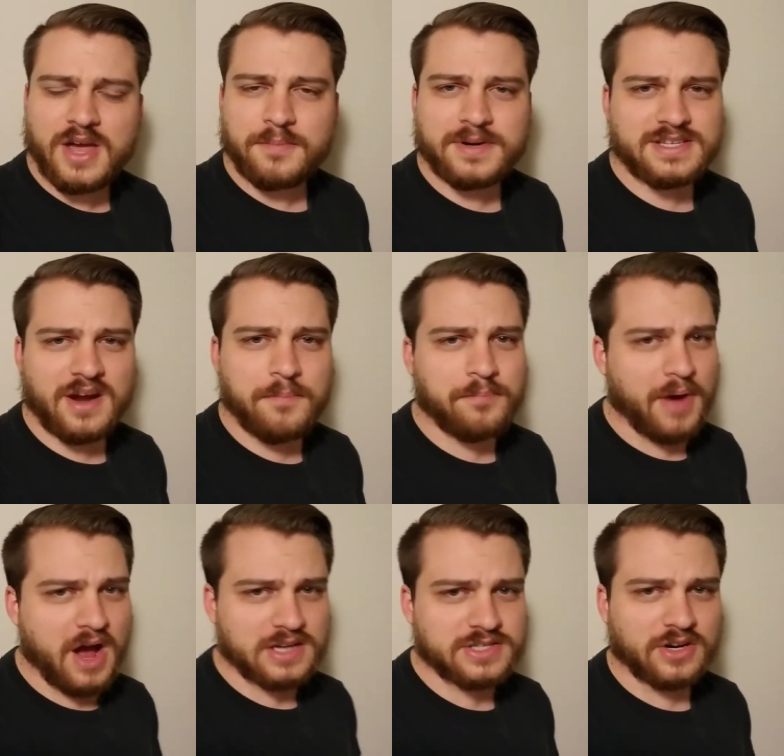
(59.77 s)
but he's not a
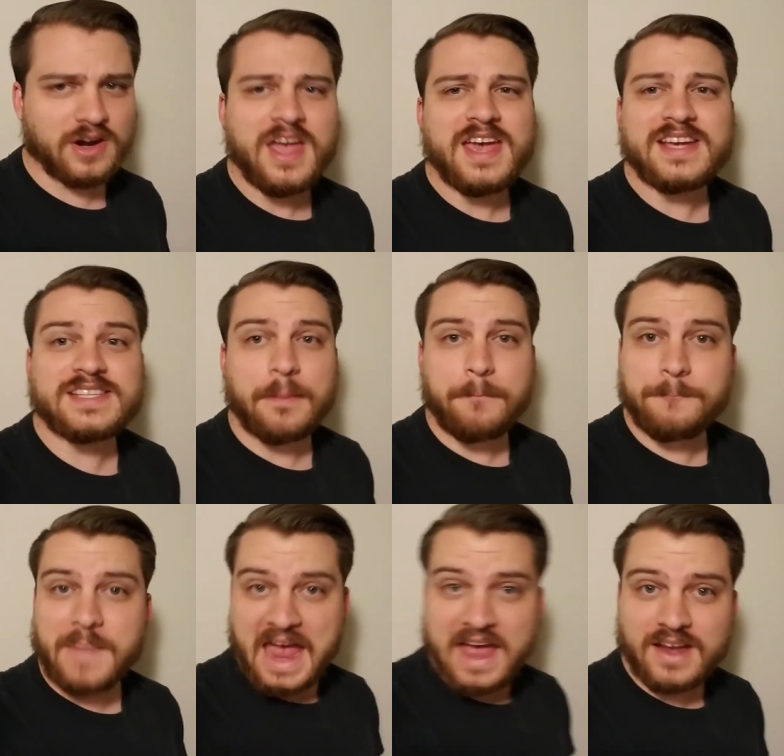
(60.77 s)
boxer, he's a
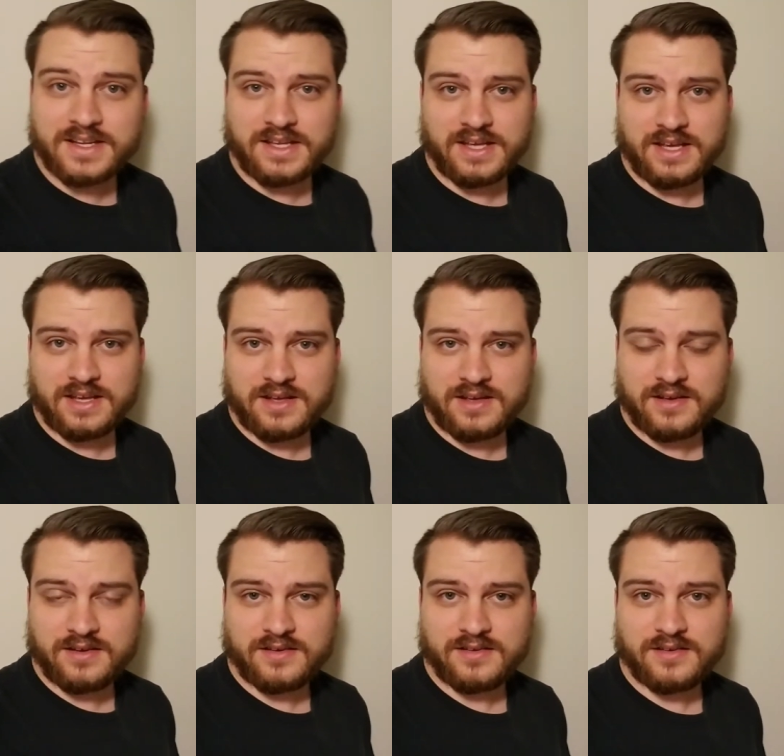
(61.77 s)
band geek.
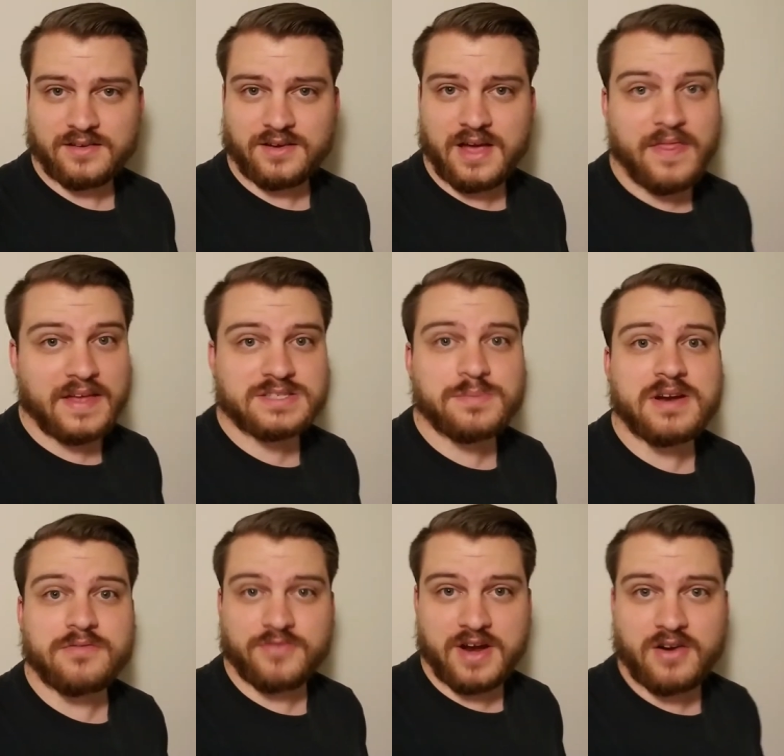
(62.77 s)
And that's made
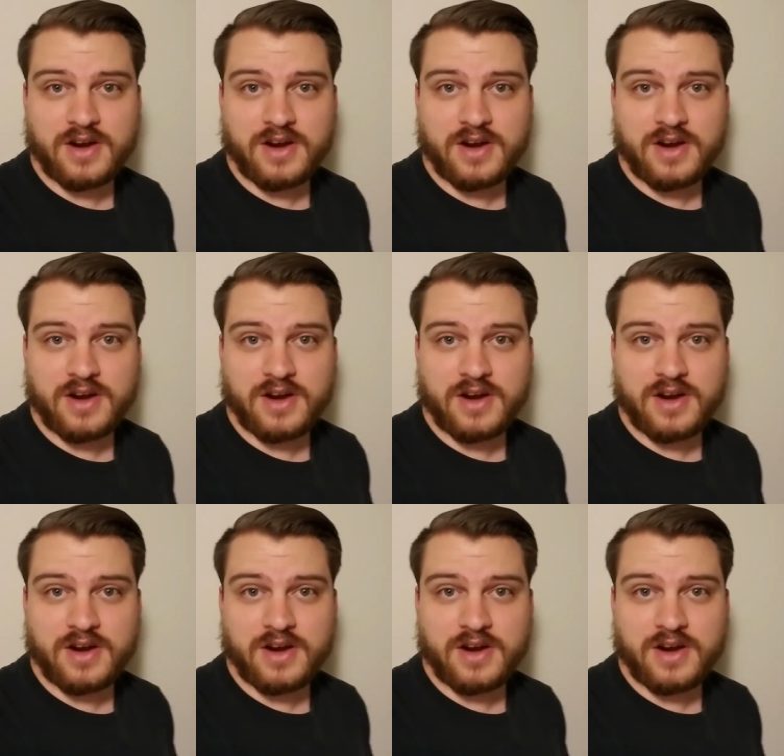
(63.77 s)
very